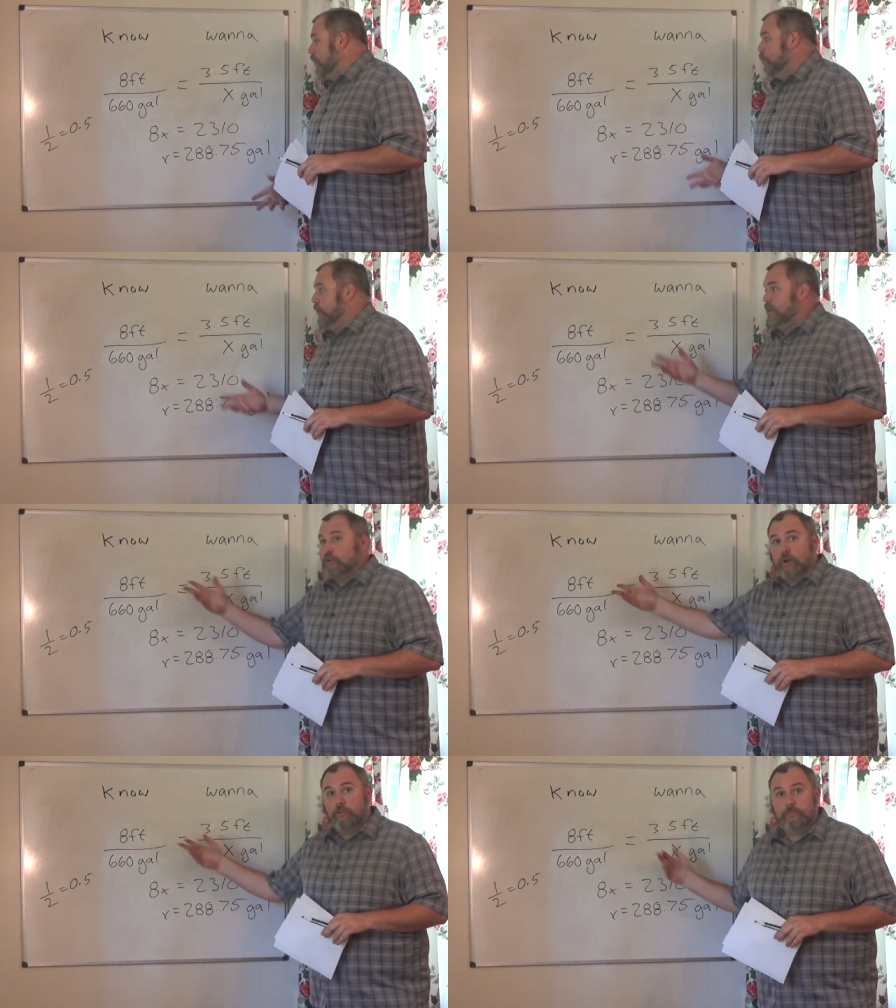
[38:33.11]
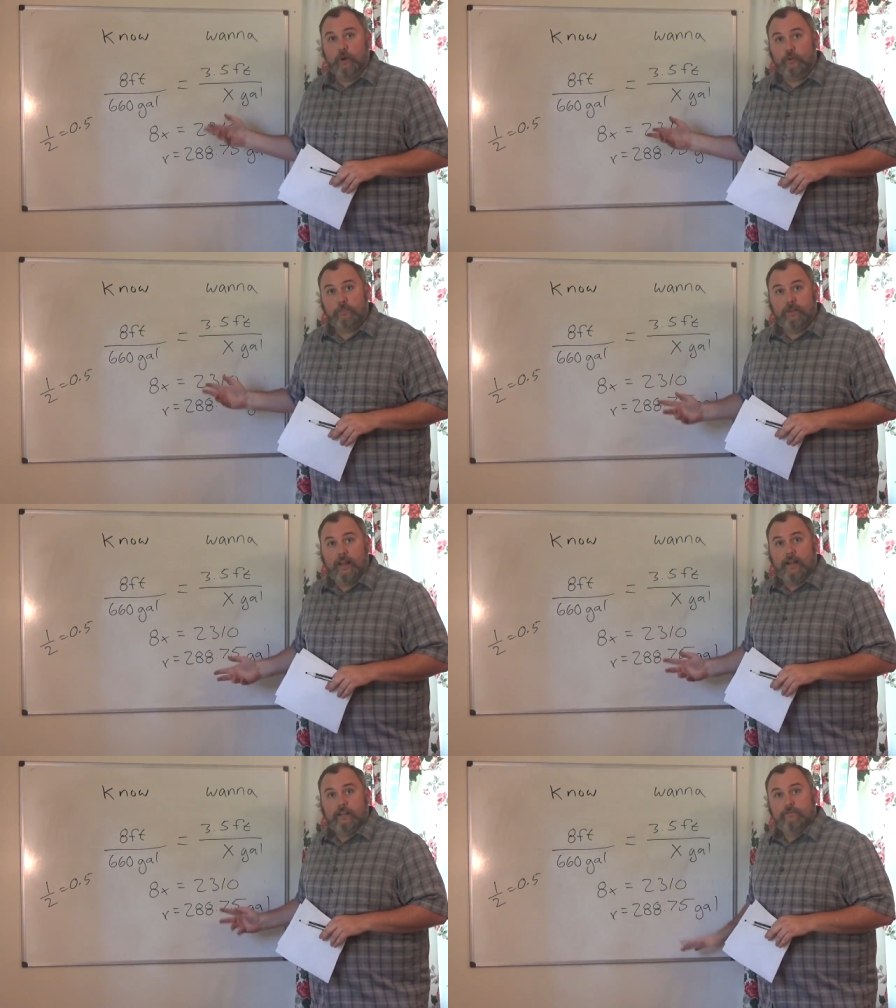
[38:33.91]
We cross
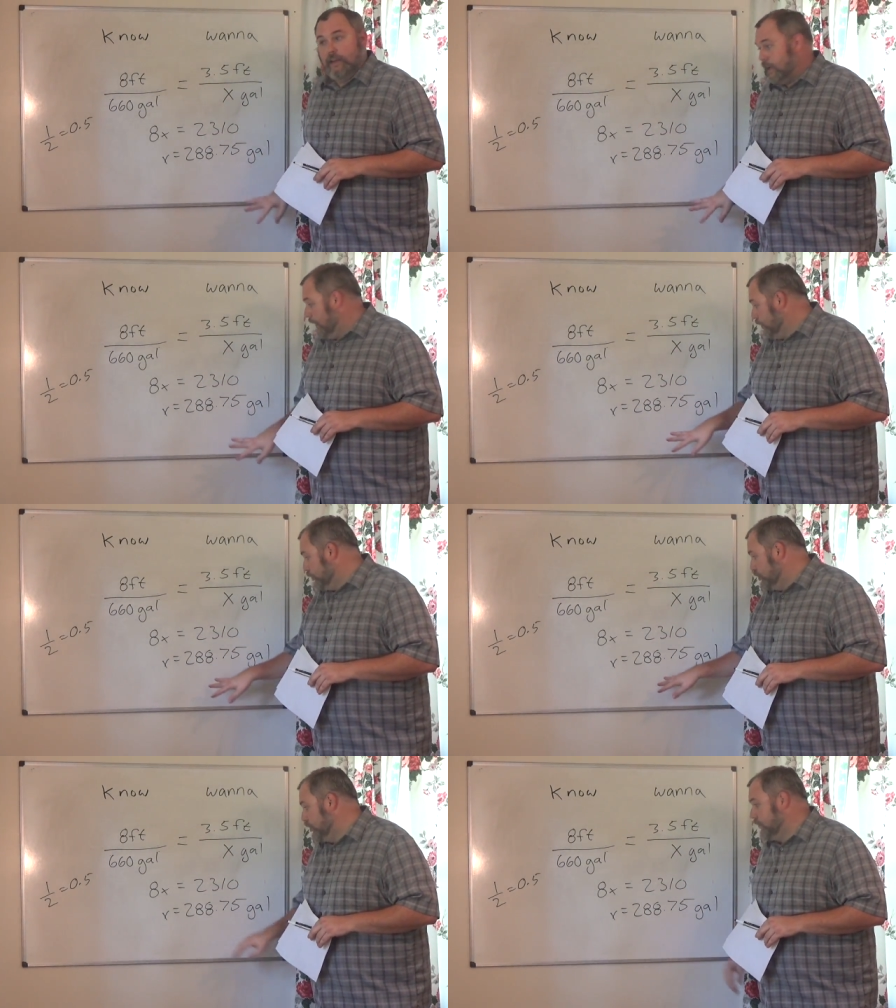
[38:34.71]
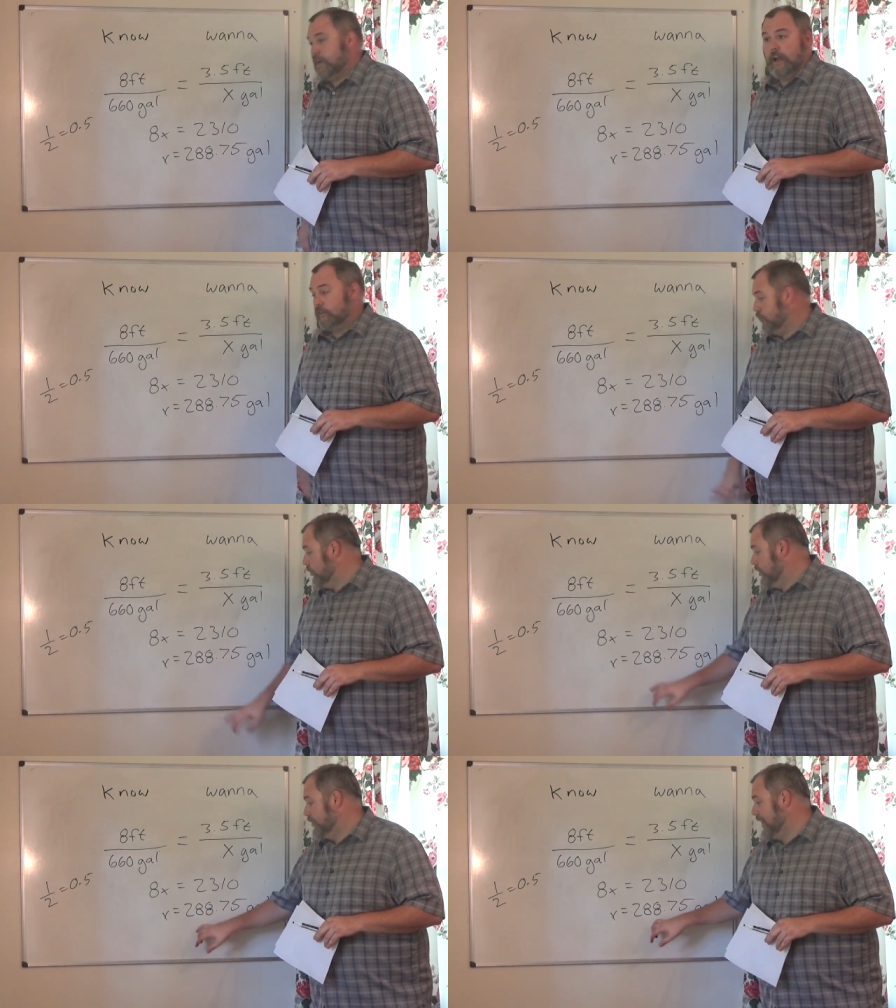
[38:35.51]
multiply, divide. You should have got
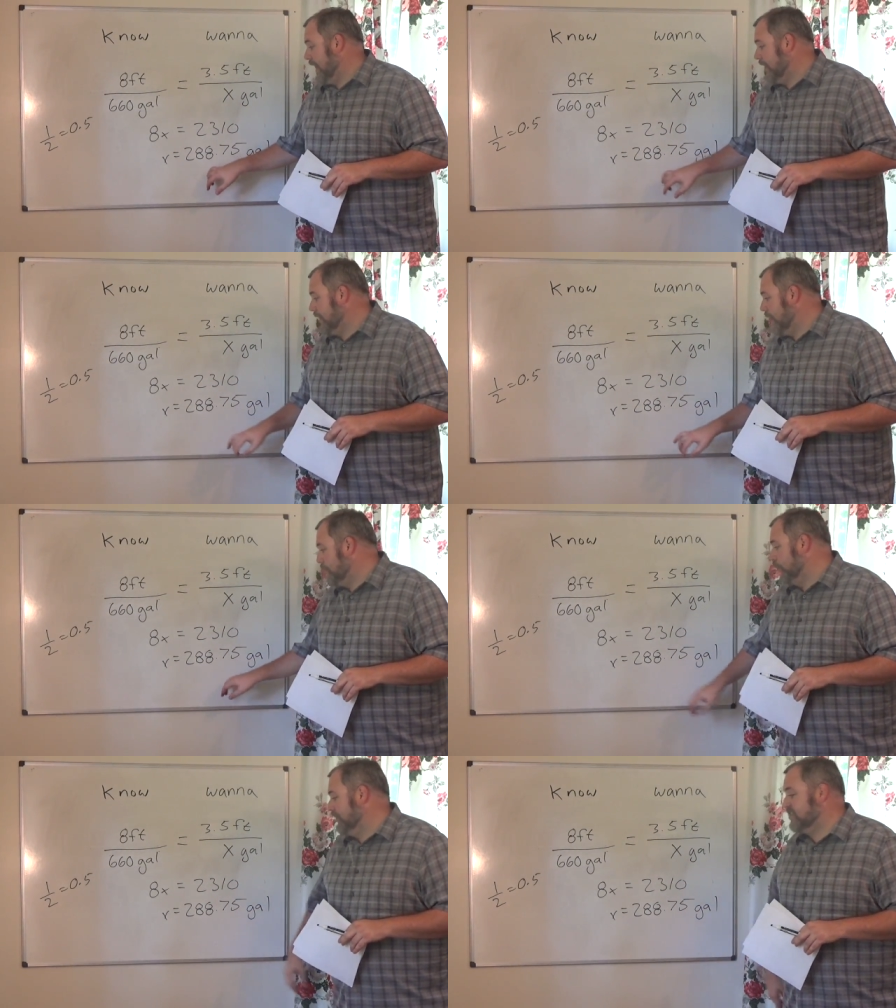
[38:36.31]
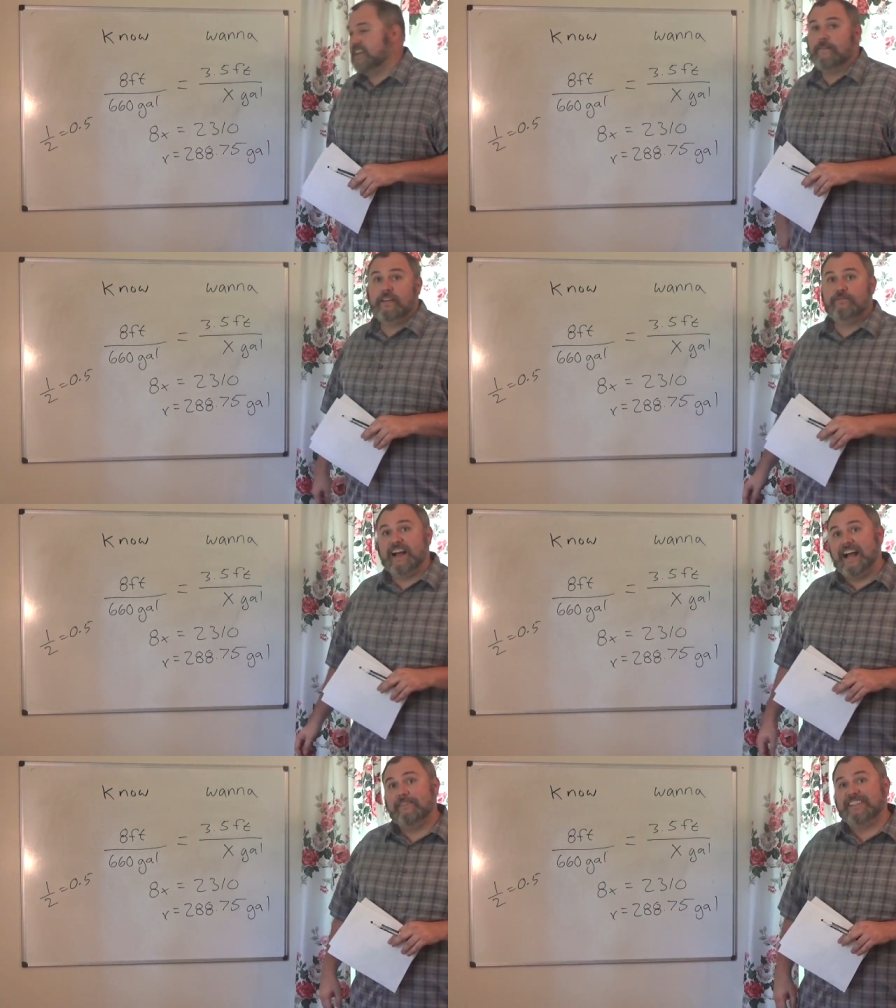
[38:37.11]

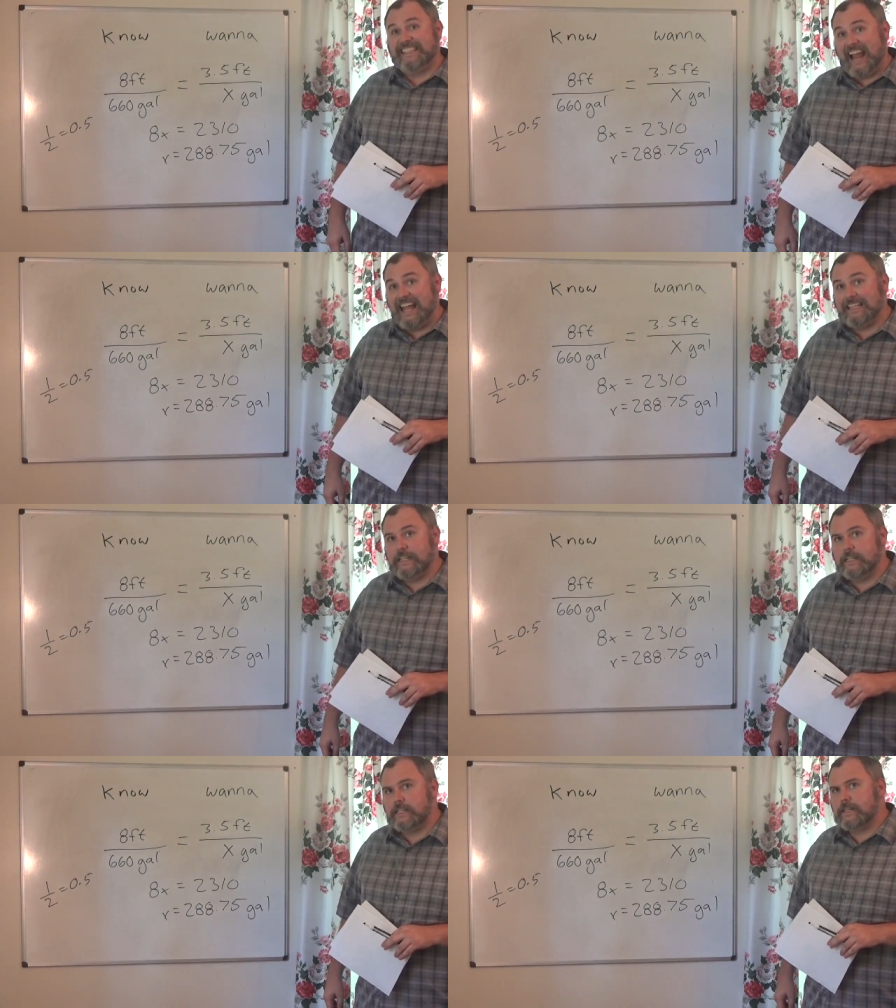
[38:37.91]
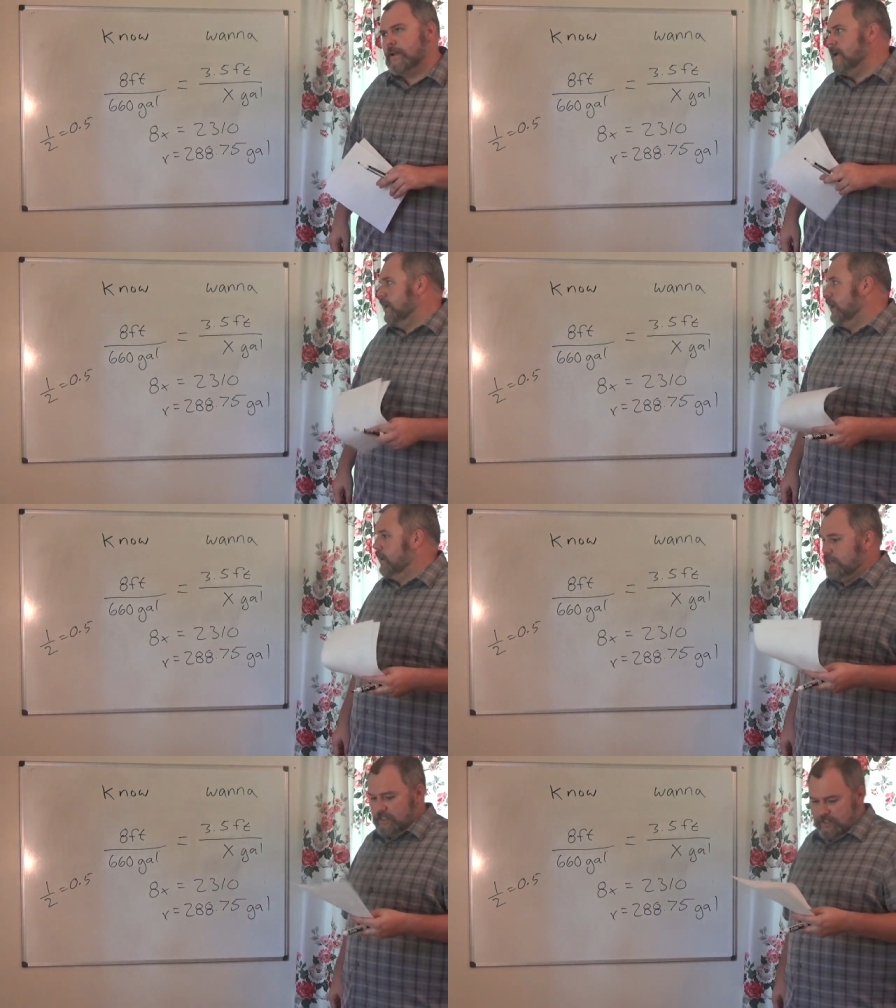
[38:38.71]
288.75 gallons. All
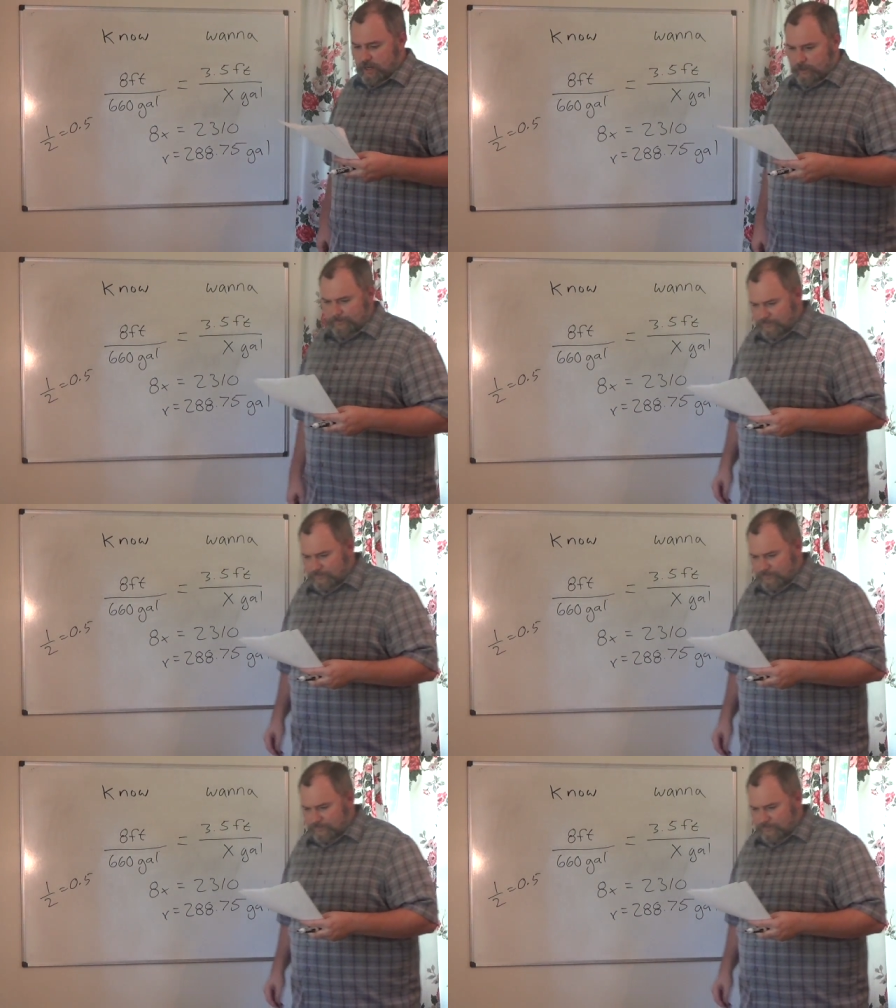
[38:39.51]
right, so